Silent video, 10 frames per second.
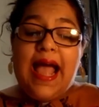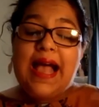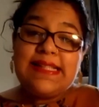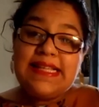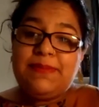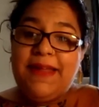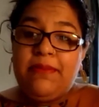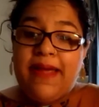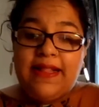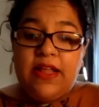As
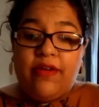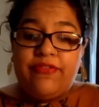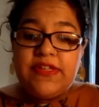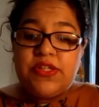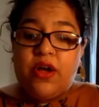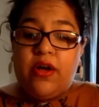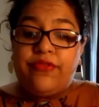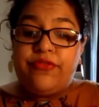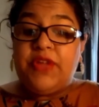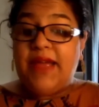explained by the Office
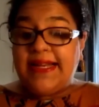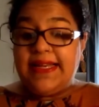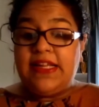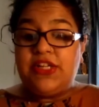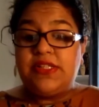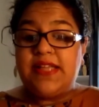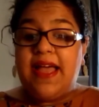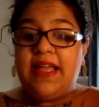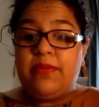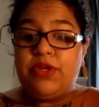of the United Nations
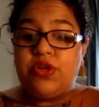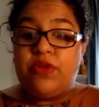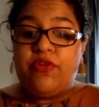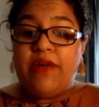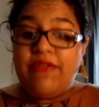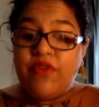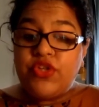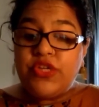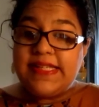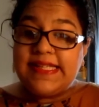High Commissioner for
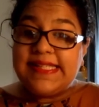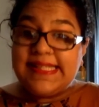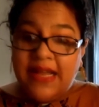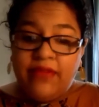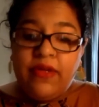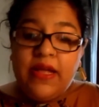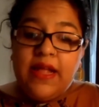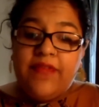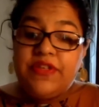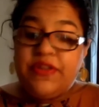Refugees itself,
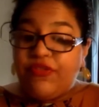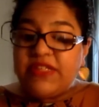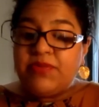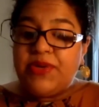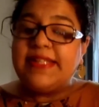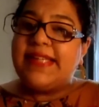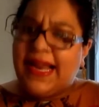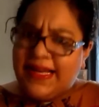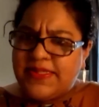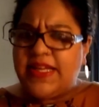the difference between
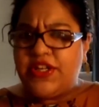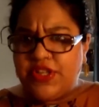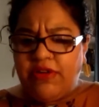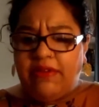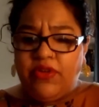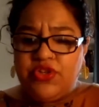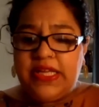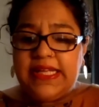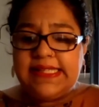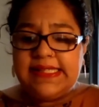asylum seekers and
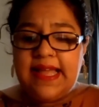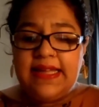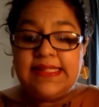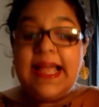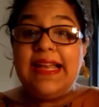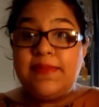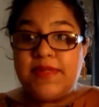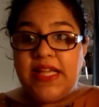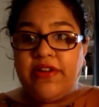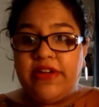refugees is that asylum
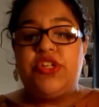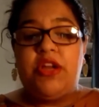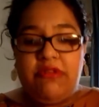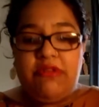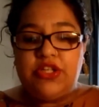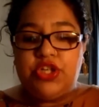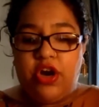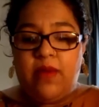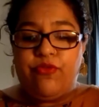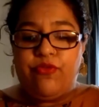seeker is generally a
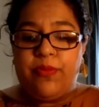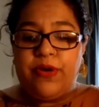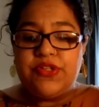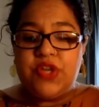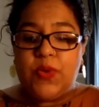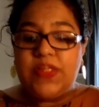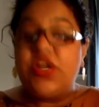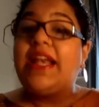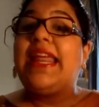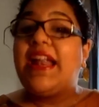term for a person who has
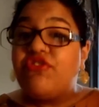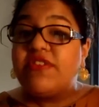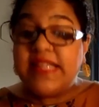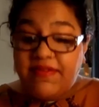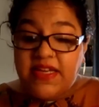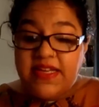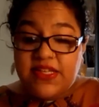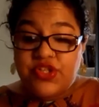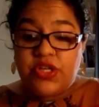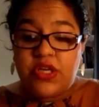not yet received a
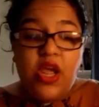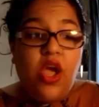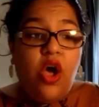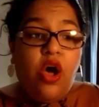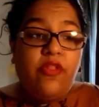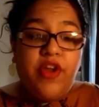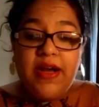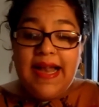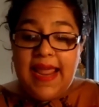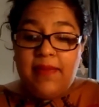decision on their
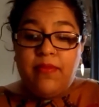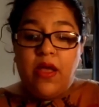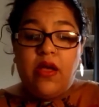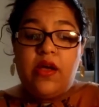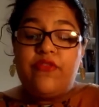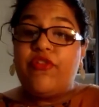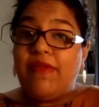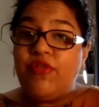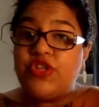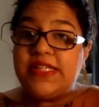claim for
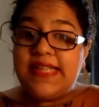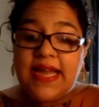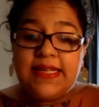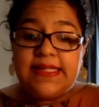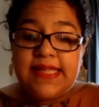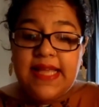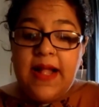refugee status.